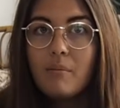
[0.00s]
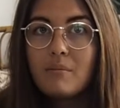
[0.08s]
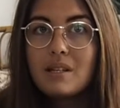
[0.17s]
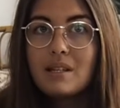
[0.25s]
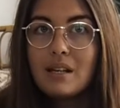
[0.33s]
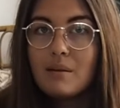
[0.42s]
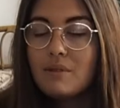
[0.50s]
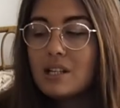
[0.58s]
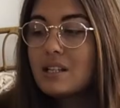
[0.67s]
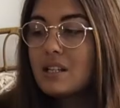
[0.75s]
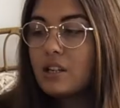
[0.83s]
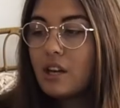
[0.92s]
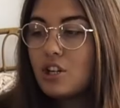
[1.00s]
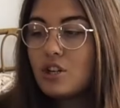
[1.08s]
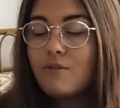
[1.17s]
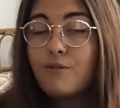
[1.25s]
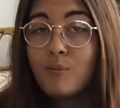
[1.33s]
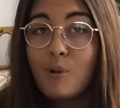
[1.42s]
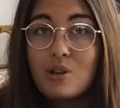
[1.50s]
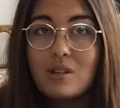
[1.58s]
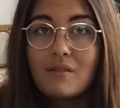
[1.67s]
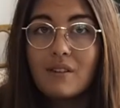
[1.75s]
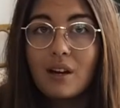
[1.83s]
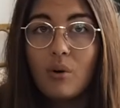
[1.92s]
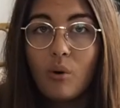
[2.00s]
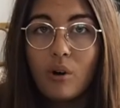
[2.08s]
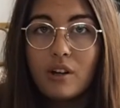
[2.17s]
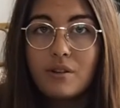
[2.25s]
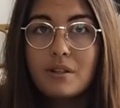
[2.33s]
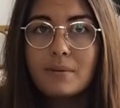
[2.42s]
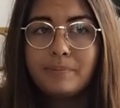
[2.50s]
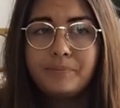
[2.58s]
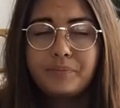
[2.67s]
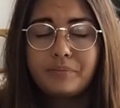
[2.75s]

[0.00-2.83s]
steam distillation for most of their oils,